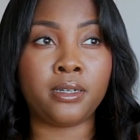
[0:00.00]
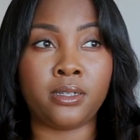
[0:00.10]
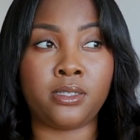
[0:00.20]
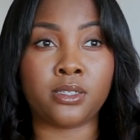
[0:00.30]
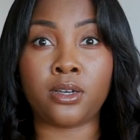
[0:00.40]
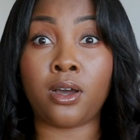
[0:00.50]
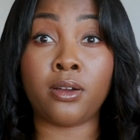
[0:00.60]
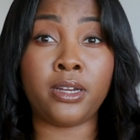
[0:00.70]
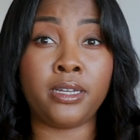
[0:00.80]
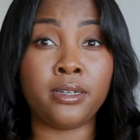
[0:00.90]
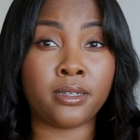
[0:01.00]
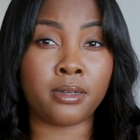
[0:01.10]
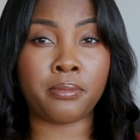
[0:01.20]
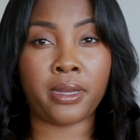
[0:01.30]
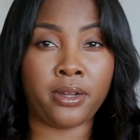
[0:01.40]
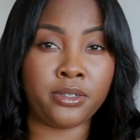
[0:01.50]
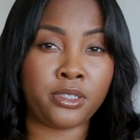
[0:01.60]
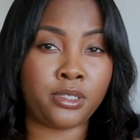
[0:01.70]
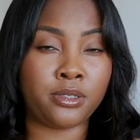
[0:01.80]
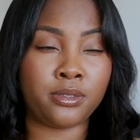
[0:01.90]
good scarring
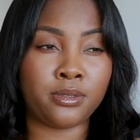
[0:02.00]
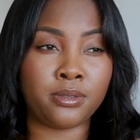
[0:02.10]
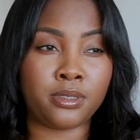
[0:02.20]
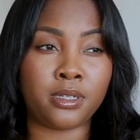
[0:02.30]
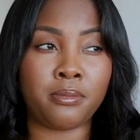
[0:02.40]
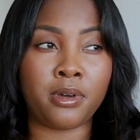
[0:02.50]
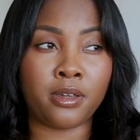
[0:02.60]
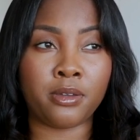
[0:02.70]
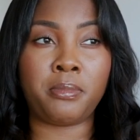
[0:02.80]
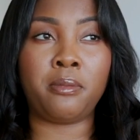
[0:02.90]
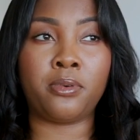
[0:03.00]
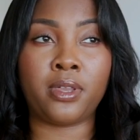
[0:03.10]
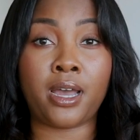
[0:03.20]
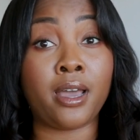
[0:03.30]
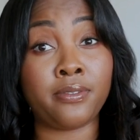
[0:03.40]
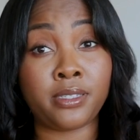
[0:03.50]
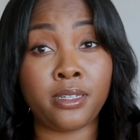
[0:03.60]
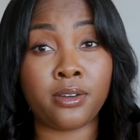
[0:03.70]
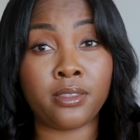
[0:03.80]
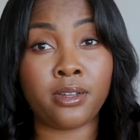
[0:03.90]
compared to some other people that I've
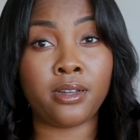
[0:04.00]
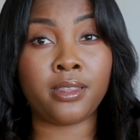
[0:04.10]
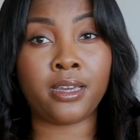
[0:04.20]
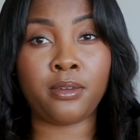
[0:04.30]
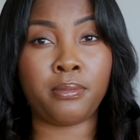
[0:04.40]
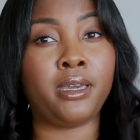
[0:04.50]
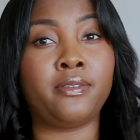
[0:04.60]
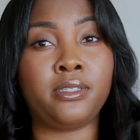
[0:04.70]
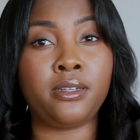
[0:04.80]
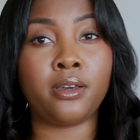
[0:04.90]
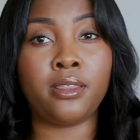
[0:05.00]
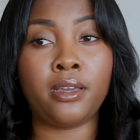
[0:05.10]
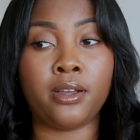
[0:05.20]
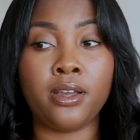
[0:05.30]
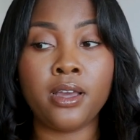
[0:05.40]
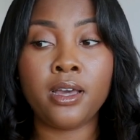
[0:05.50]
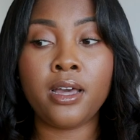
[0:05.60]
seen on there and that you may have seen on there.